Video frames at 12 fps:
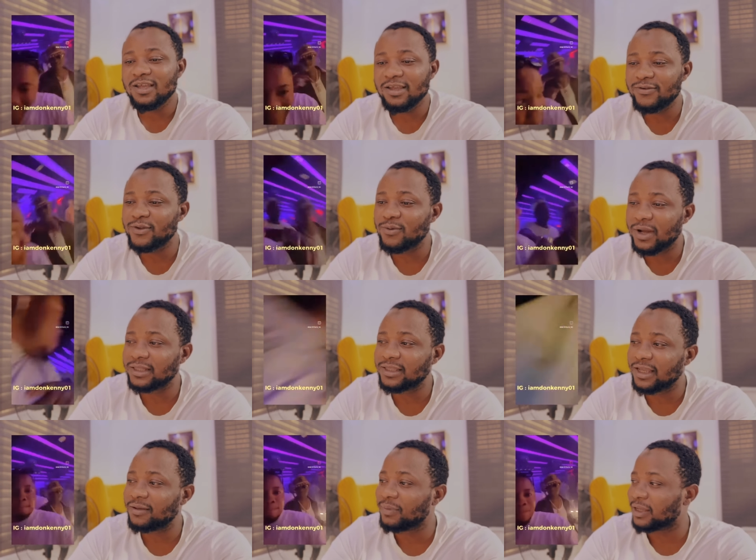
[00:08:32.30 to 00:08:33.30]
If you want
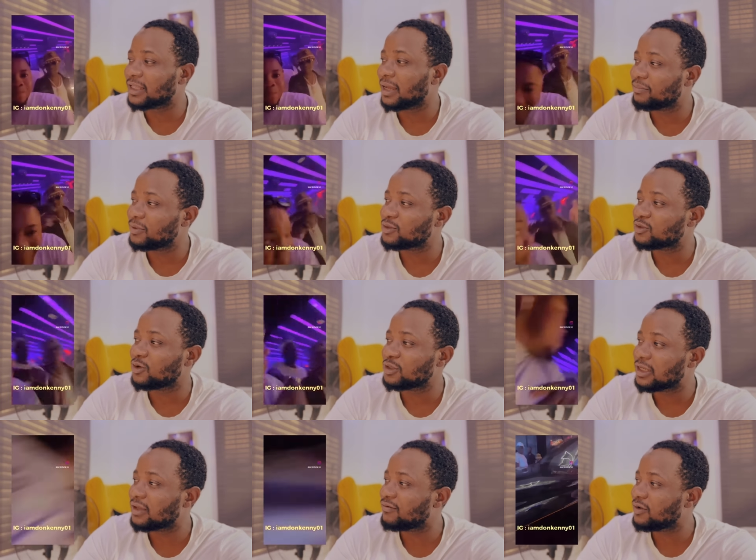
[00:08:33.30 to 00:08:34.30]
to take better picture,
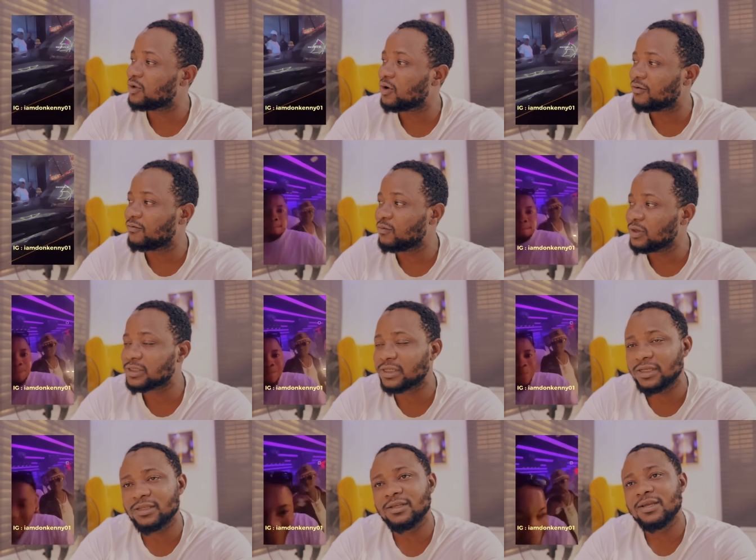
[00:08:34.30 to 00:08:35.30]
take video of
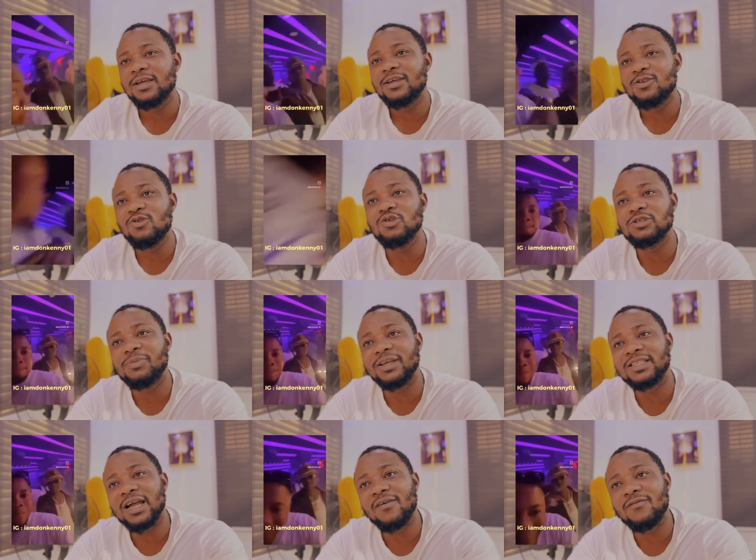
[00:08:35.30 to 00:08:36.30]
Wizkid. Use
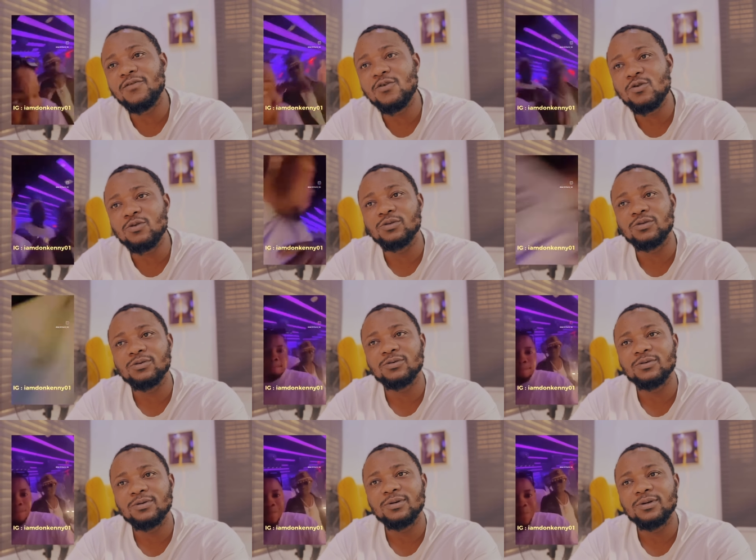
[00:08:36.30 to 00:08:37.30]
better phone.
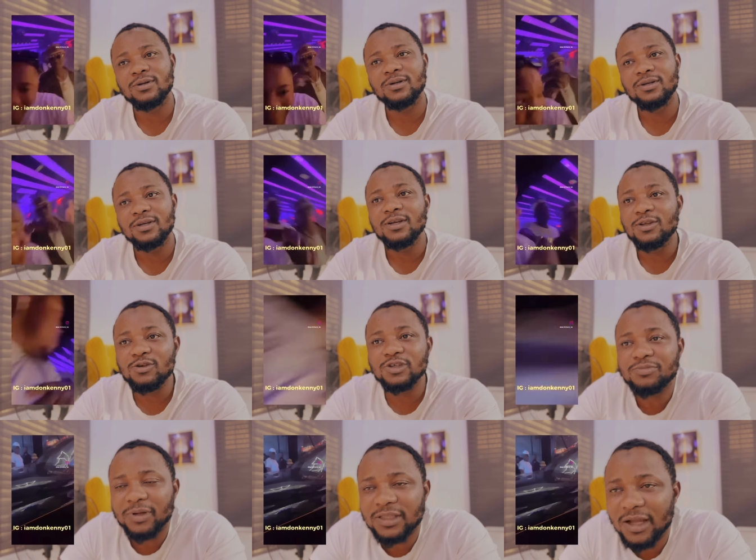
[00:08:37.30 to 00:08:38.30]

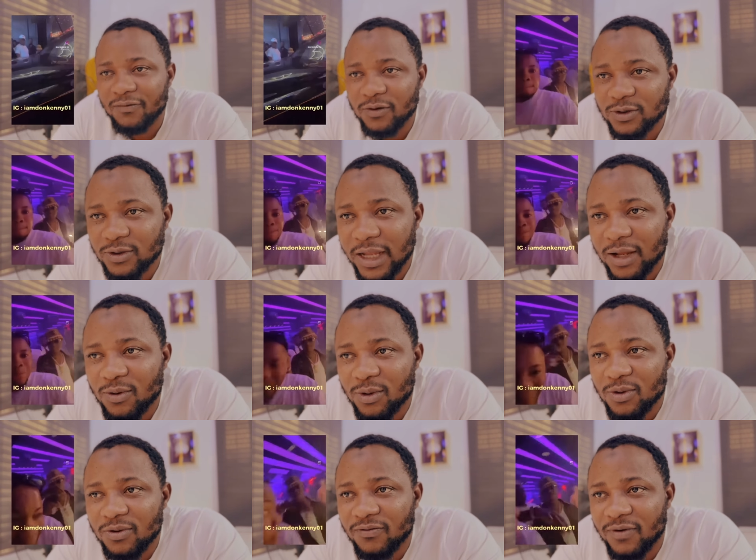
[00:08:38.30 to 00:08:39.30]
Use better phone so that it
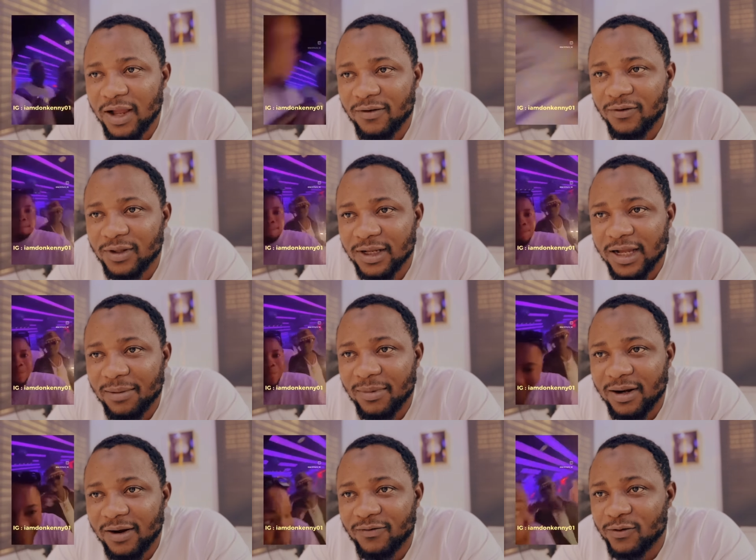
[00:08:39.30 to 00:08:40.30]
will look fine for the
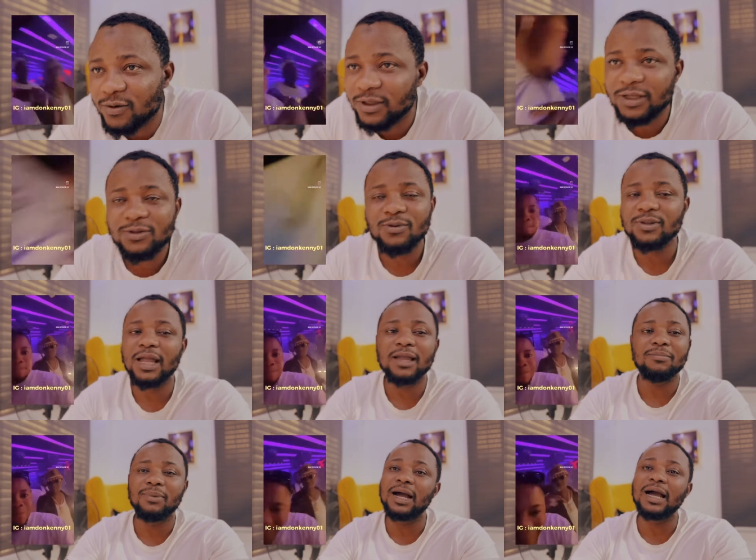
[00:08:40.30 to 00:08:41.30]
camera phone. You know,
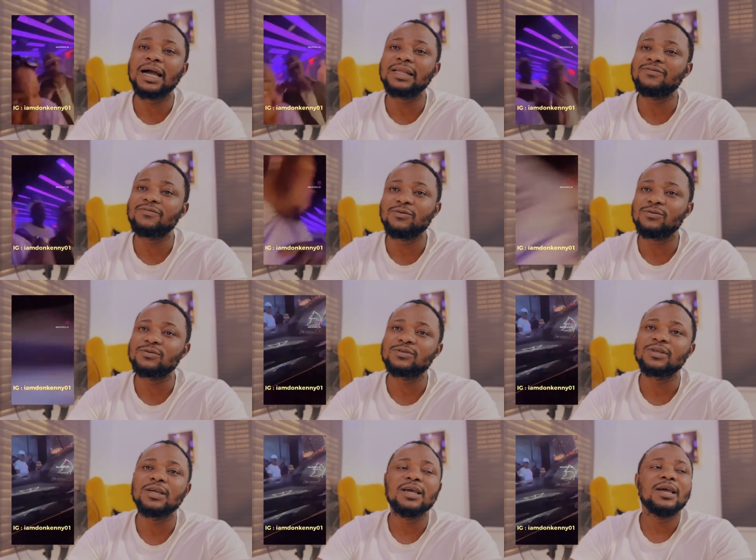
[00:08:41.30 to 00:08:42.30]
like bad
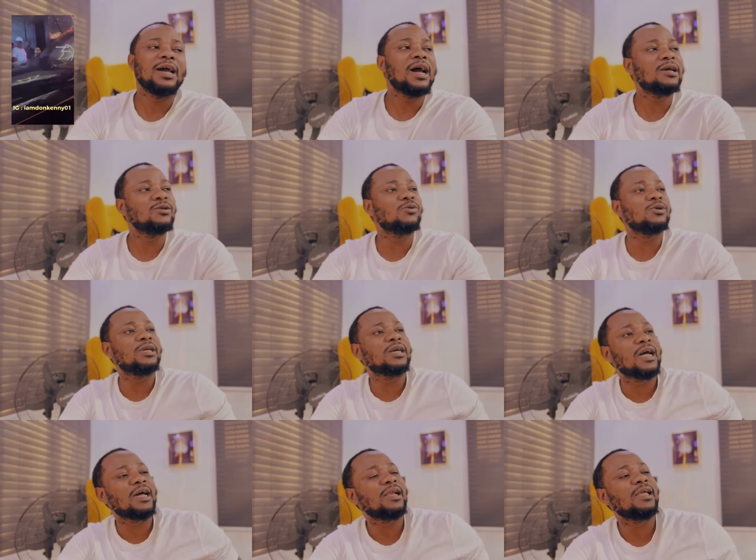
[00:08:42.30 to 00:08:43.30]
phones. How you go to
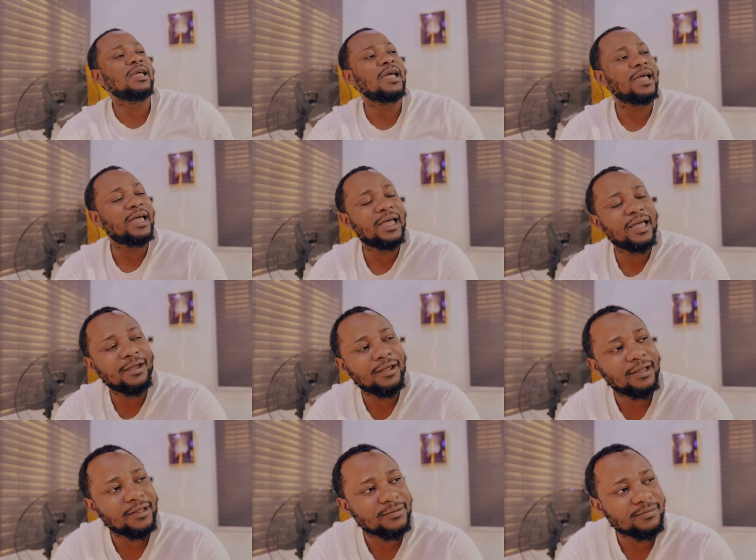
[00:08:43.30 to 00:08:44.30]
carry uh,
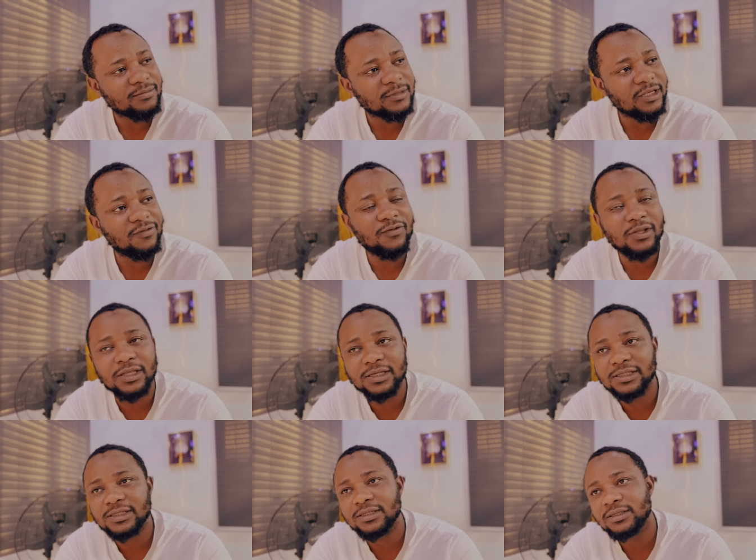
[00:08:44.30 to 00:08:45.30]
Infinix?